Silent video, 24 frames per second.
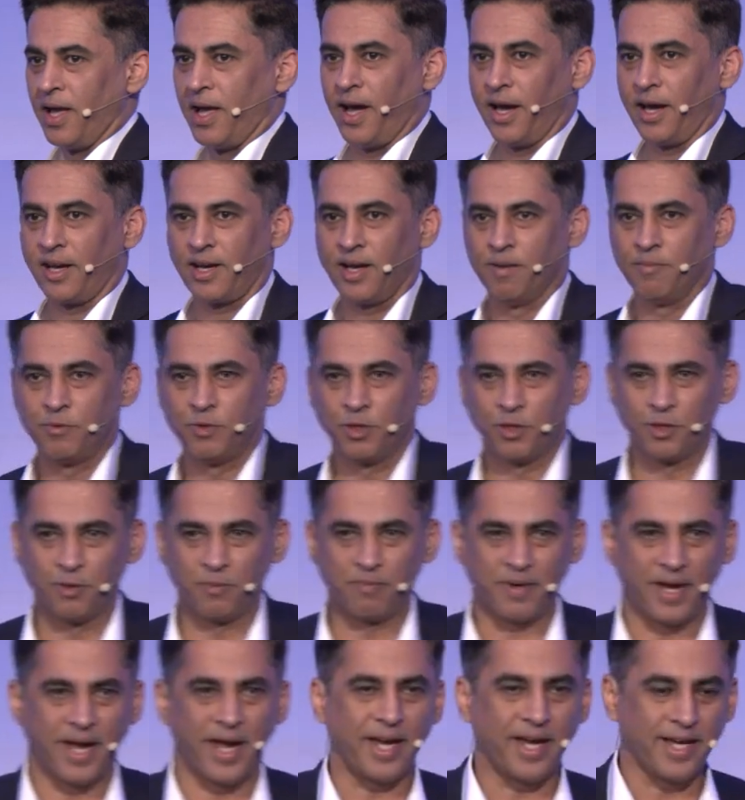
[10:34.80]
I come to
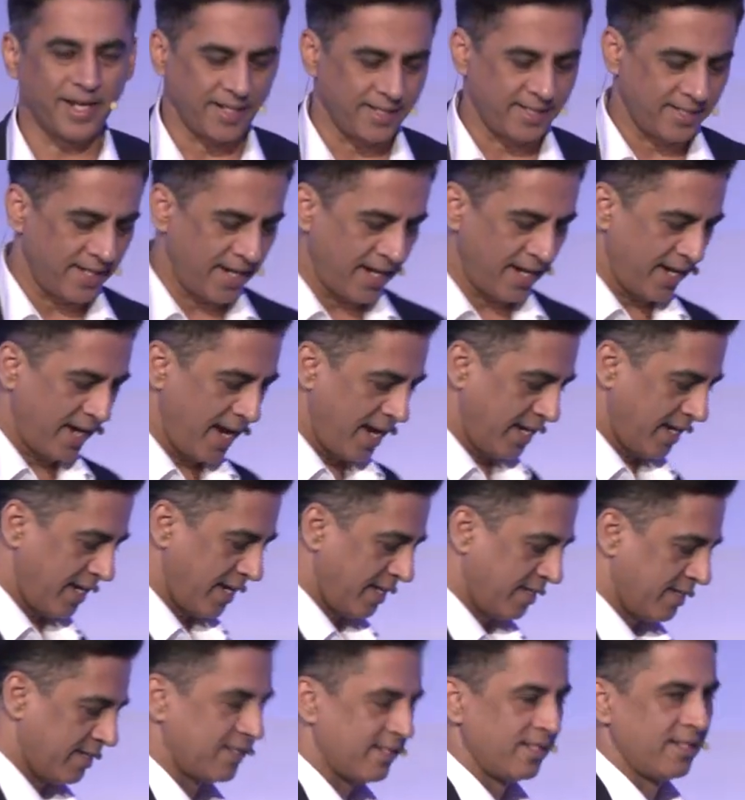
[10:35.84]
group A and I say, hey
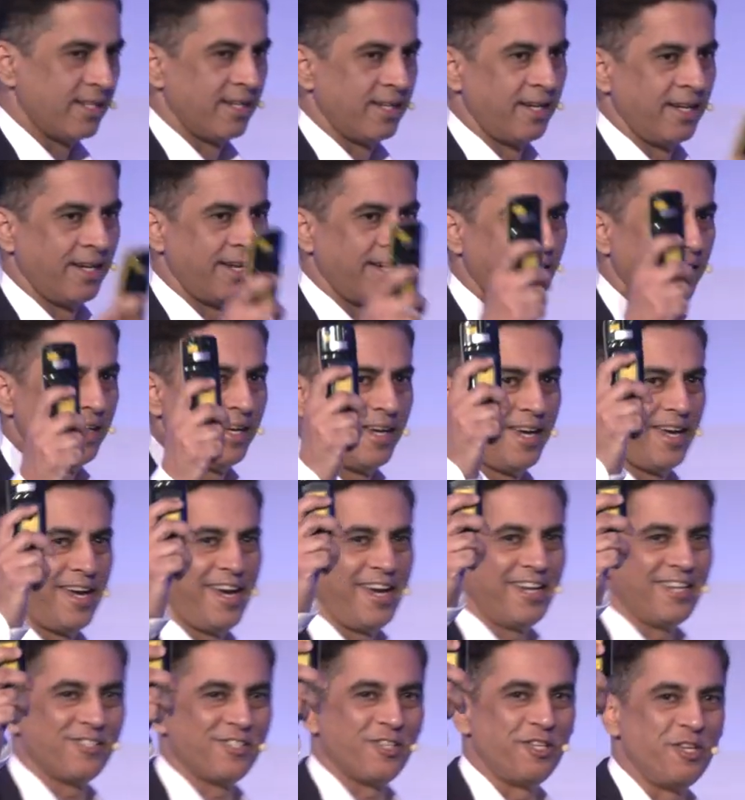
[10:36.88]
kids,
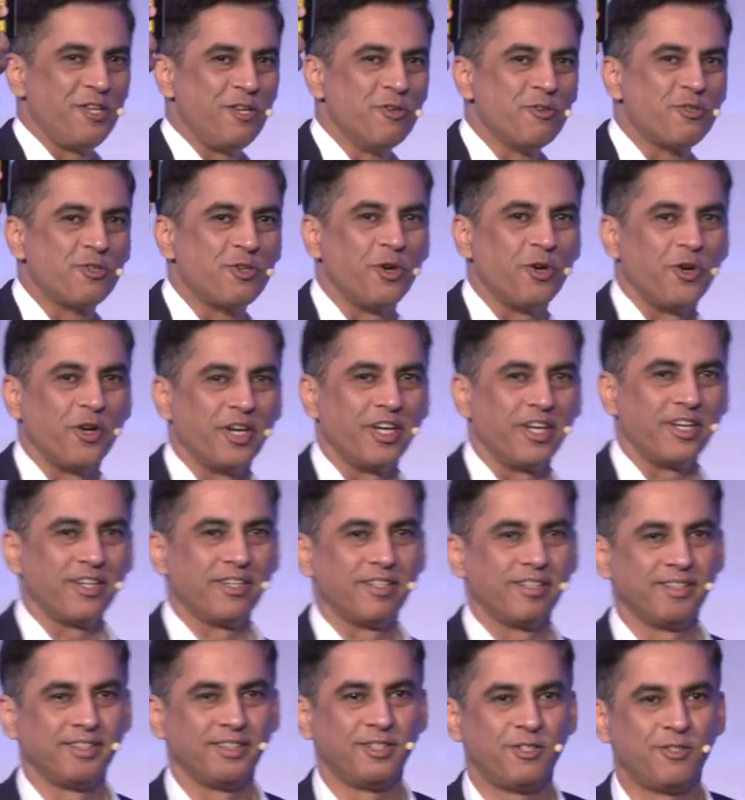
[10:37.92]
here's a new toy.
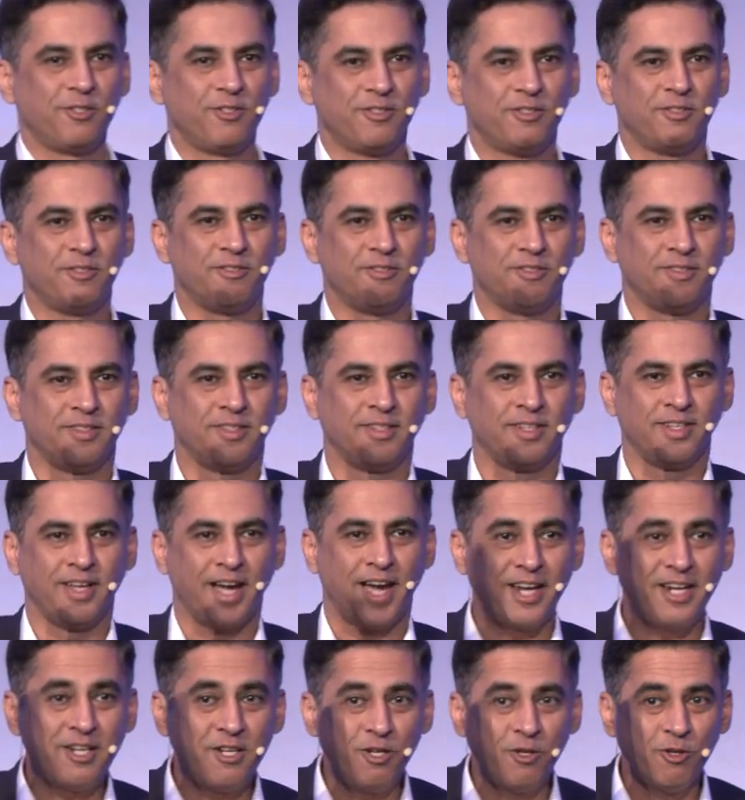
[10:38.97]

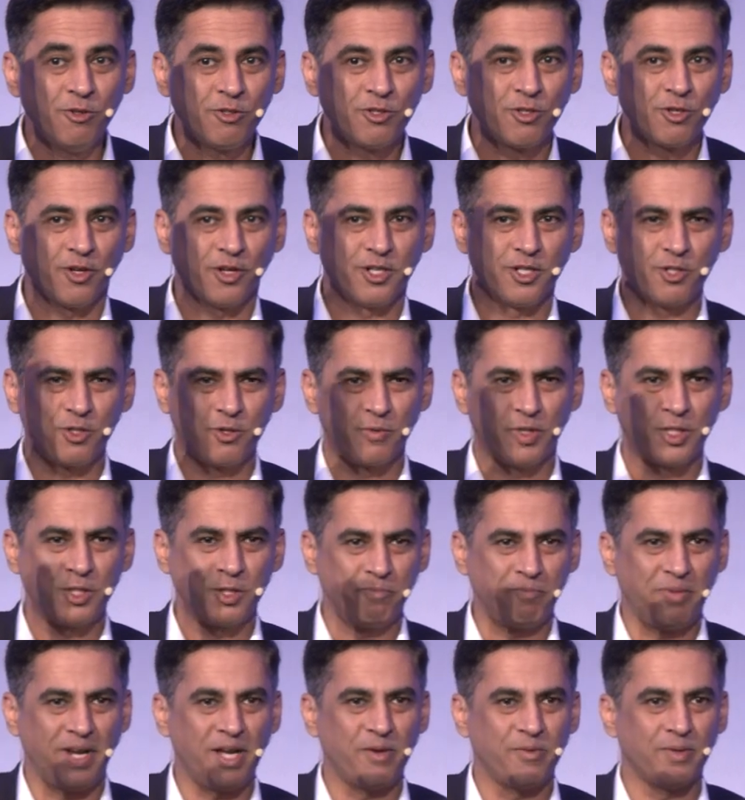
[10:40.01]
A new toy. Do you want
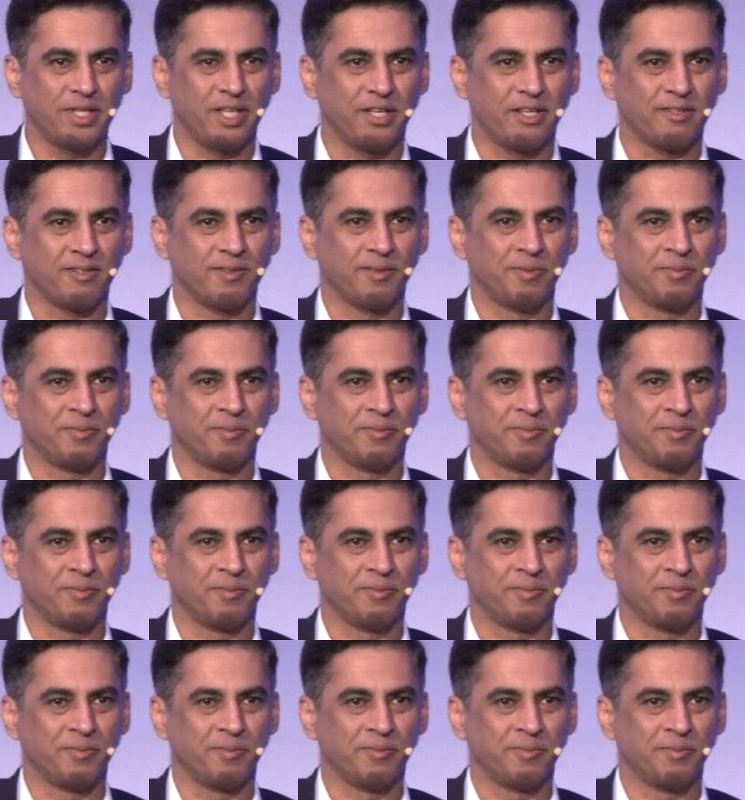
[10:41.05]
to play with it?